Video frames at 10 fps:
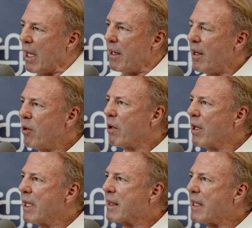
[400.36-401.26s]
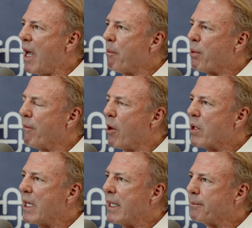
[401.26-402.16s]
Another really
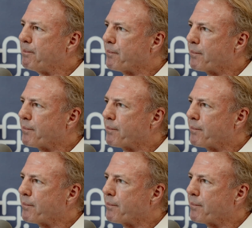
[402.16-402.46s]
thought-provoking